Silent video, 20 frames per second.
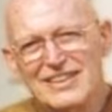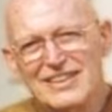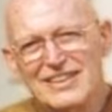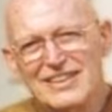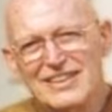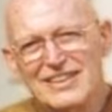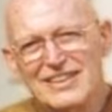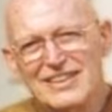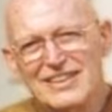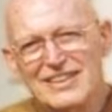
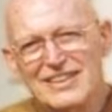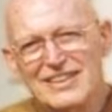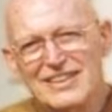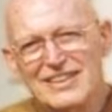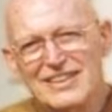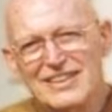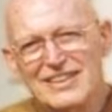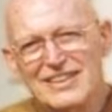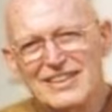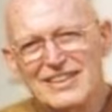
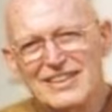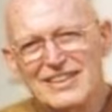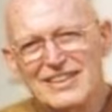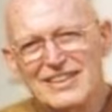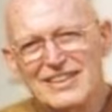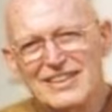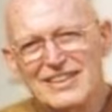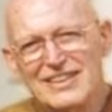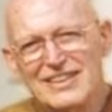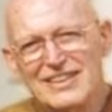
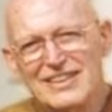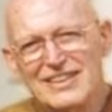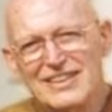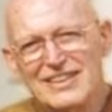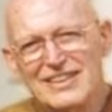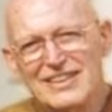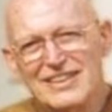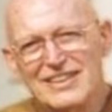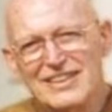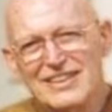
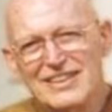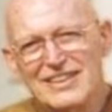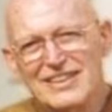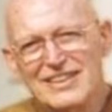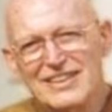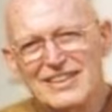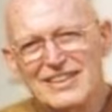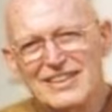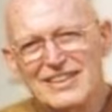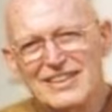
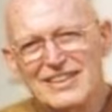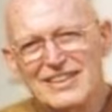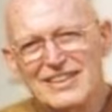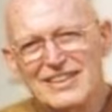[no speech]